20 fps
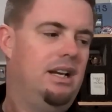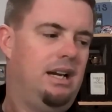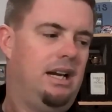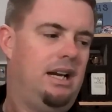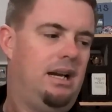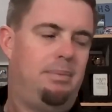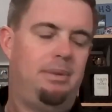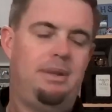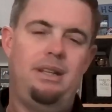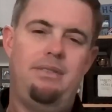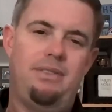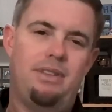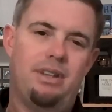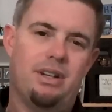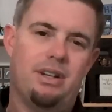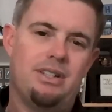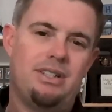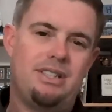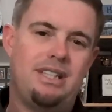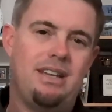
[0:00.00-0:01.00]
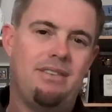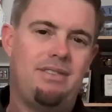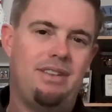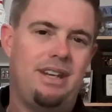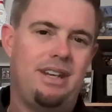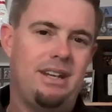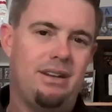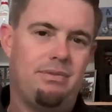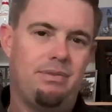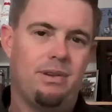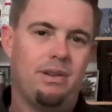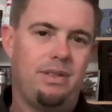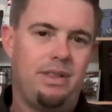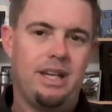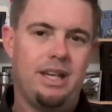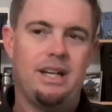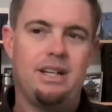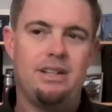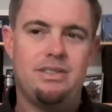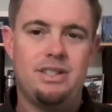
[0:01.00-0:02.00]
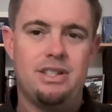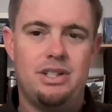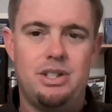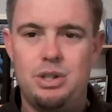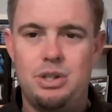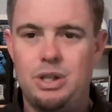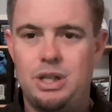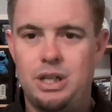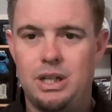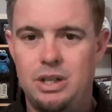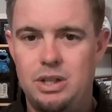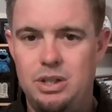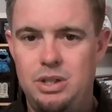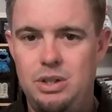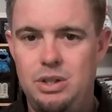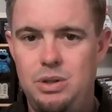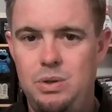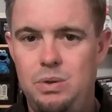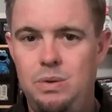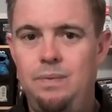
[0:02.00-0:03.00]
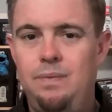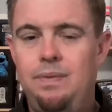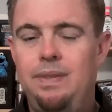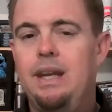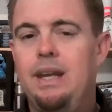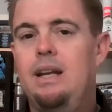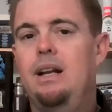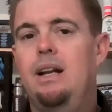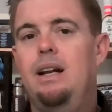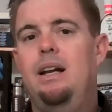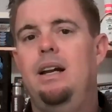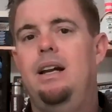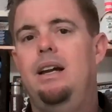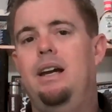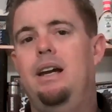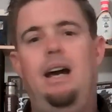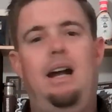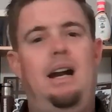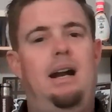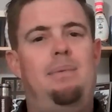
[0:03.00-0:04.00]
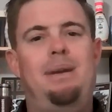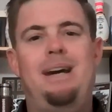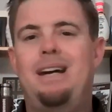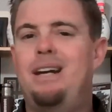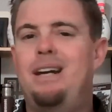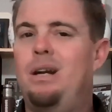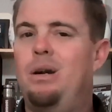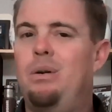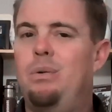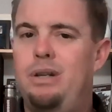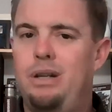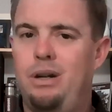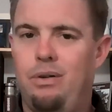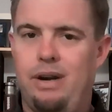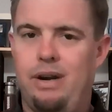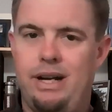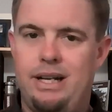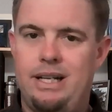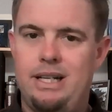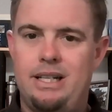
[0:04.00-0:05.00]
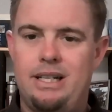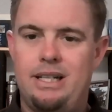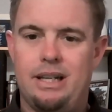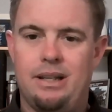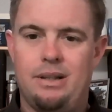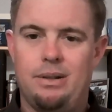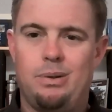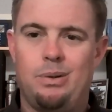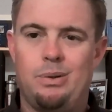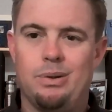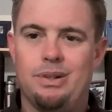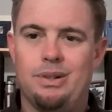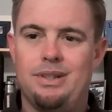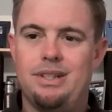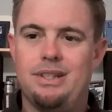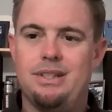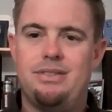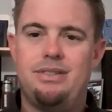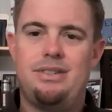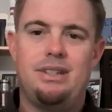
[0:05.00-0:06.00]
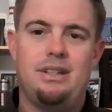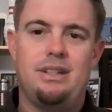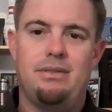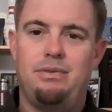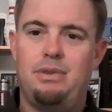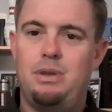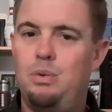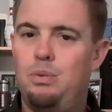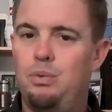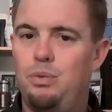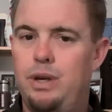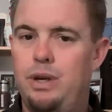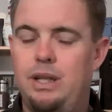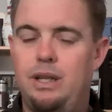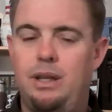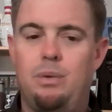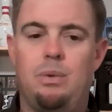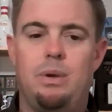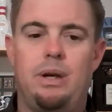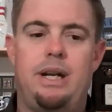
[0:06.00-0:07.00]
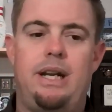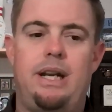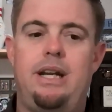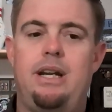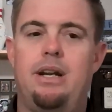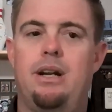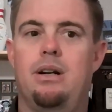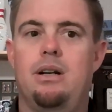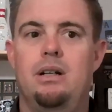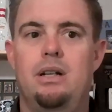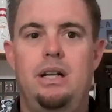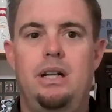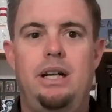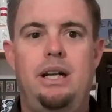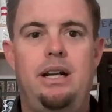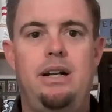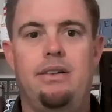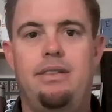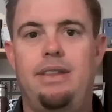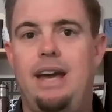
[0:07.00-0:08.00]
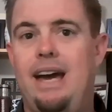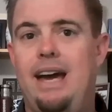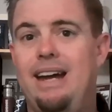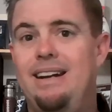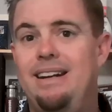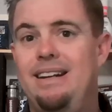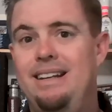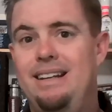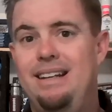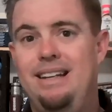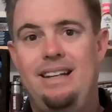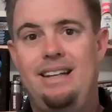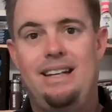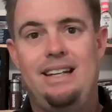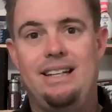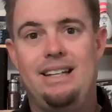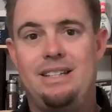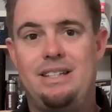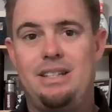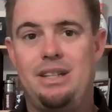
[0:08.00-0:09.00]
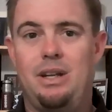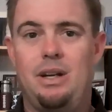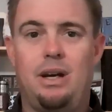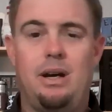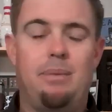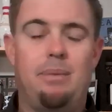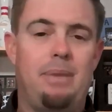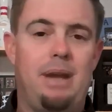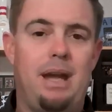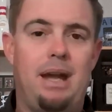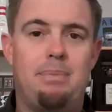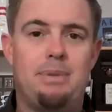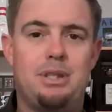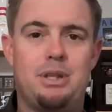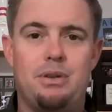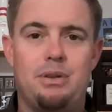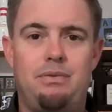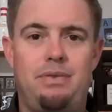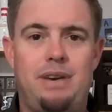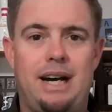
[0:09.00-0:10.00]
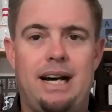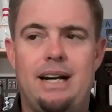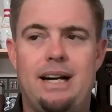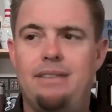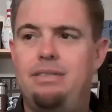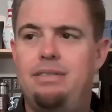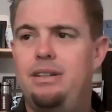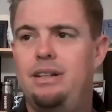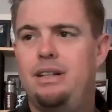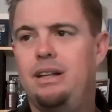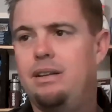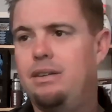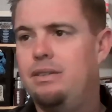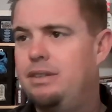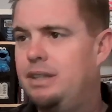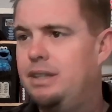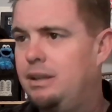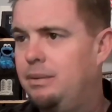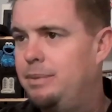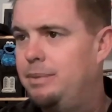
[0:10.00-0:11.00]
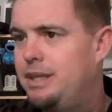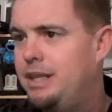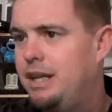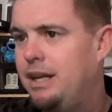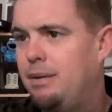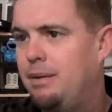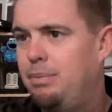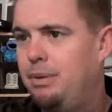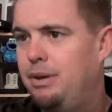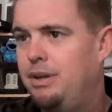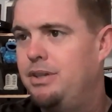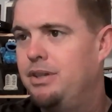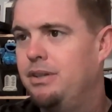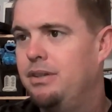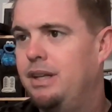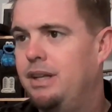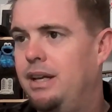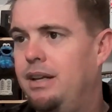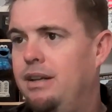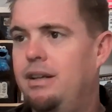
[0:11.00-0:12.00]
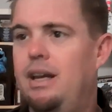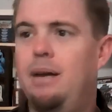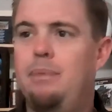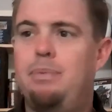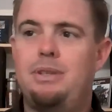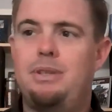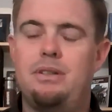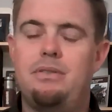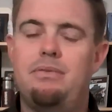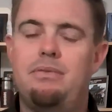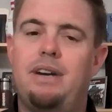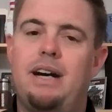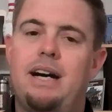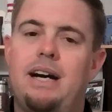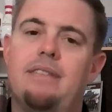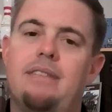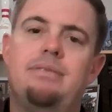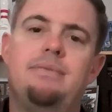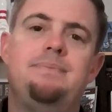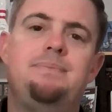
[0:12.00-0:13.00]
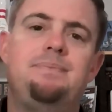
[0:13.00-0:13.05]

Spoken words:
I believe there are 7 different things that you can do. And I'm not going to go into great detail on this. If you really want to hear that, it's episode 5. Let me check. I'm pretty sure, yeah, episode 5.